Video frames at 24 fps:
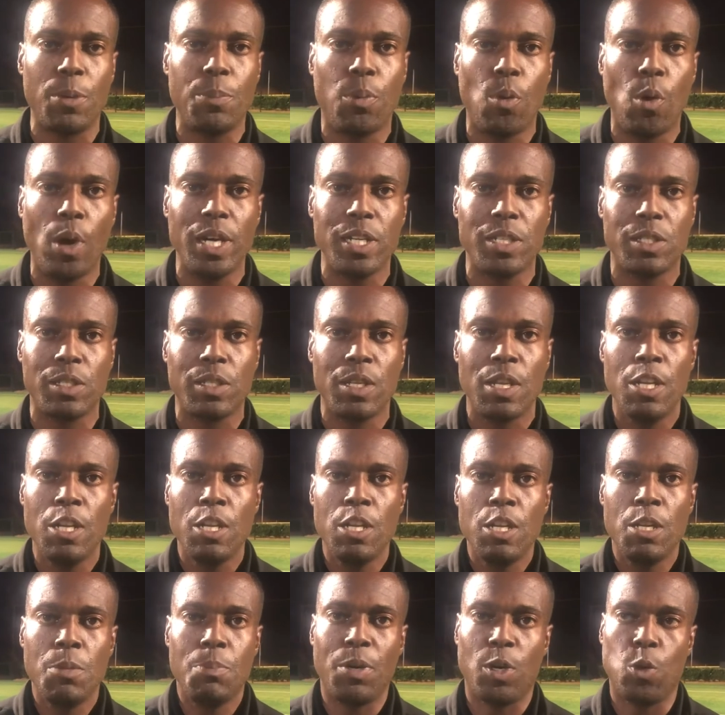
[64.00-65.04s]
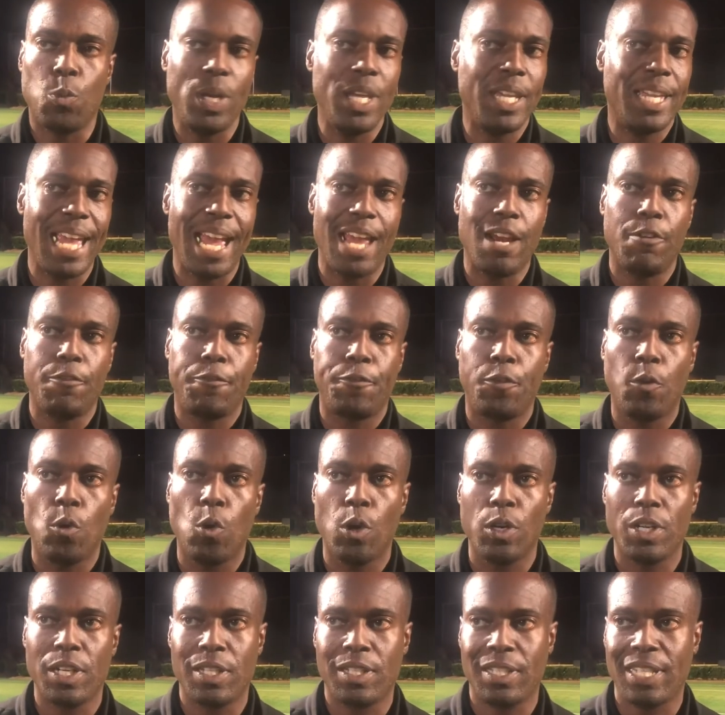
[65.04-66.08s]
points. But we can't
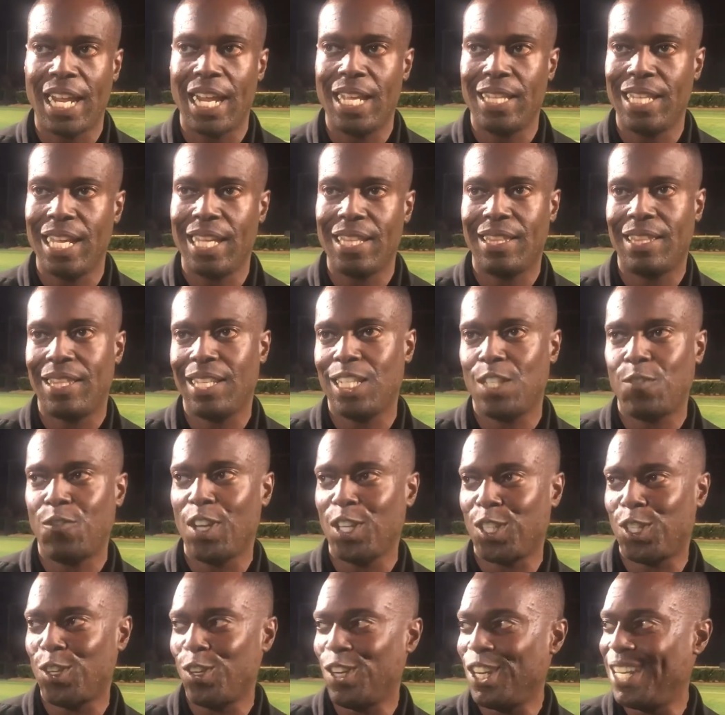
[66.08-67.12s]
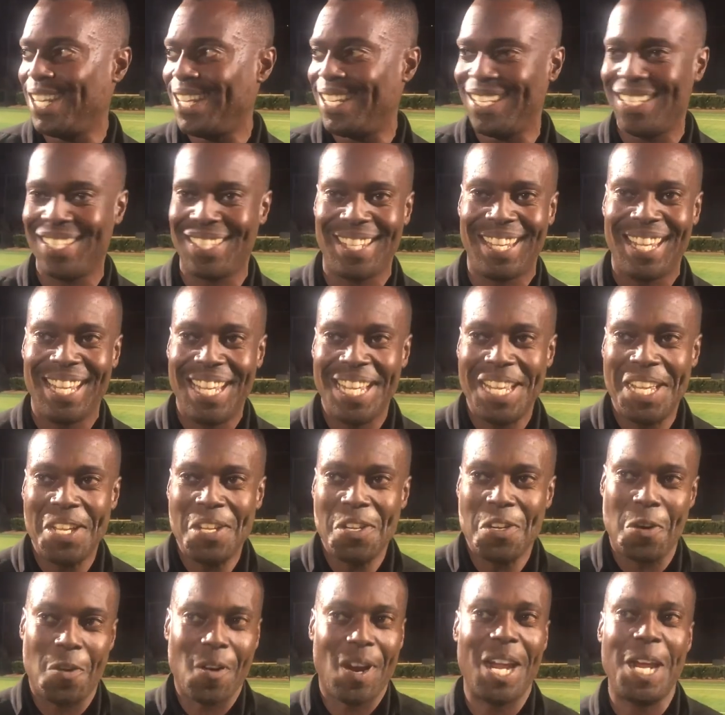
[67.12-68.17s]
afford to say that this victory is
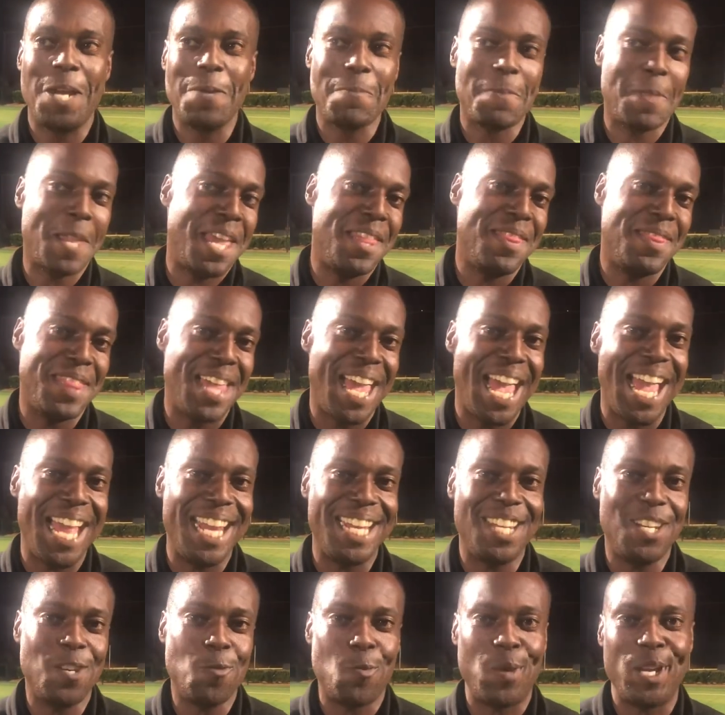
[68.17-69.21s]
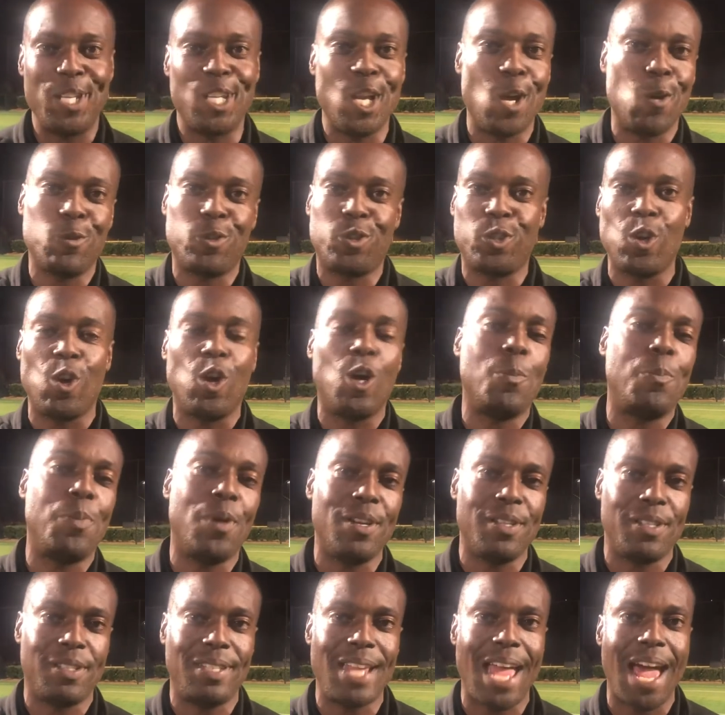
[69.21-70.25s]
great and then we don't show up
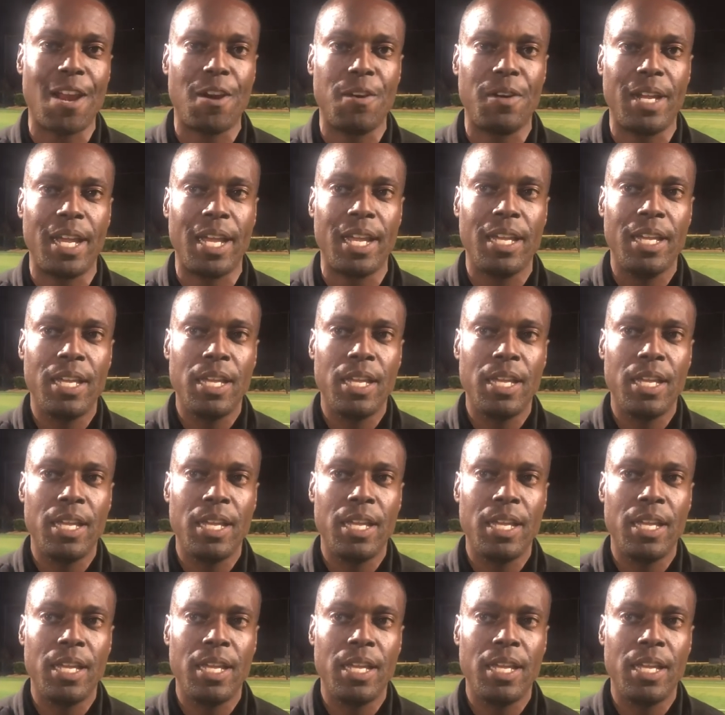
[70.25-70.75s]
on Saturday.